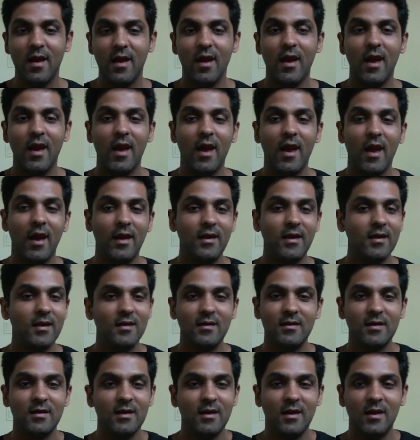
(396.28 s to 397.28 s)
And
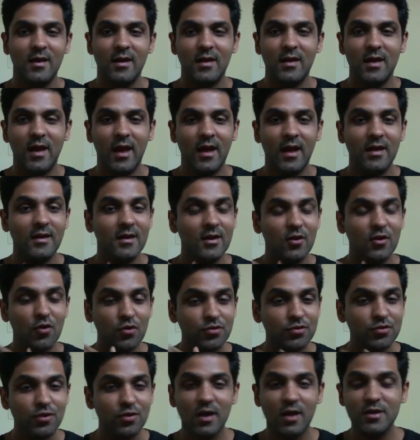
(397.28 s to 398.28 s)

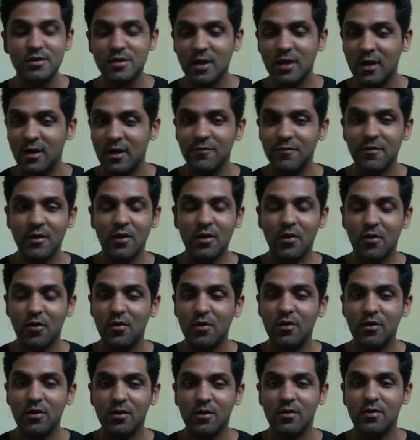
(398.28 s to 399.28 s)
Uttarashada, we all
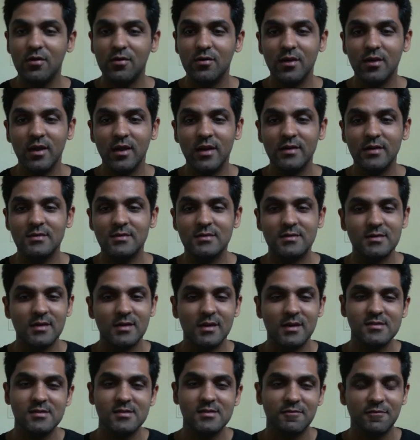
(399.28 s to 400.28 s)
know, it's
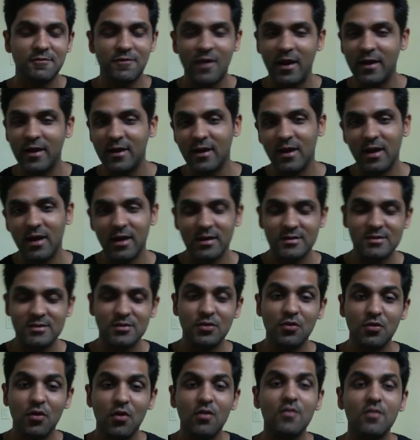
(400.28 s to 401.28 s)
a final. It's
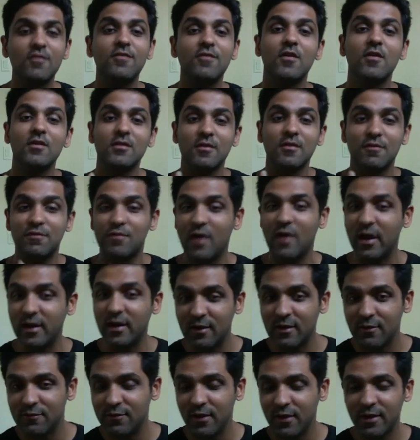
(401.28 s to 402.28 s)
known for the
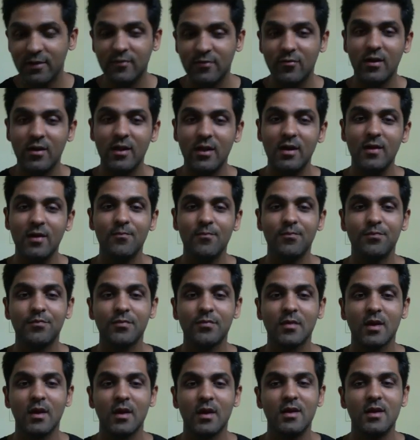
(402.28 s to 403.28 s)
final victory.
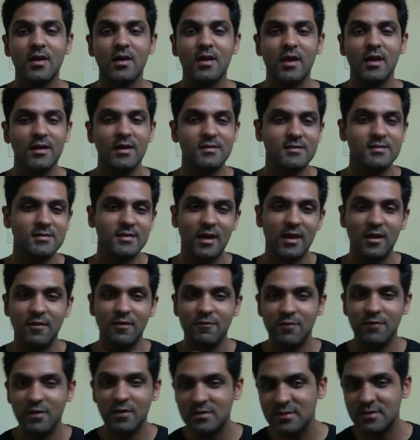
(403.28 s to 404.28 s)
It's the
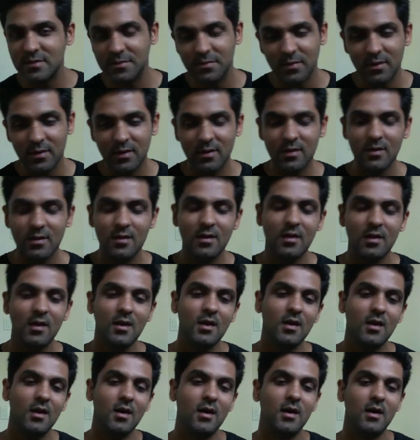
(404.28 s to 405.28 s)
invincible.
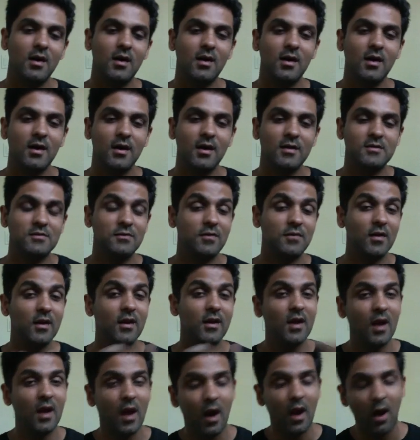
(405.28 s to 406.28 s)
It's very
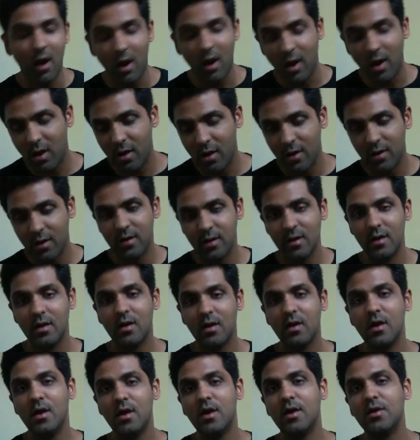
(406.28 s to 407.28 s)
hard
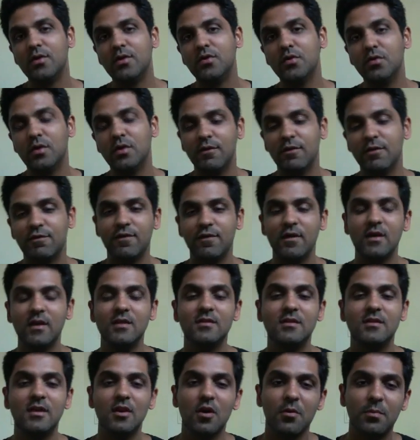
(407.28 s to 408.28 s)
to defeat
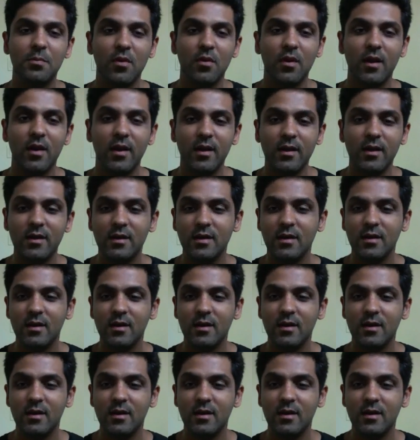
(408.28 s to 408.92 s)
the opponent.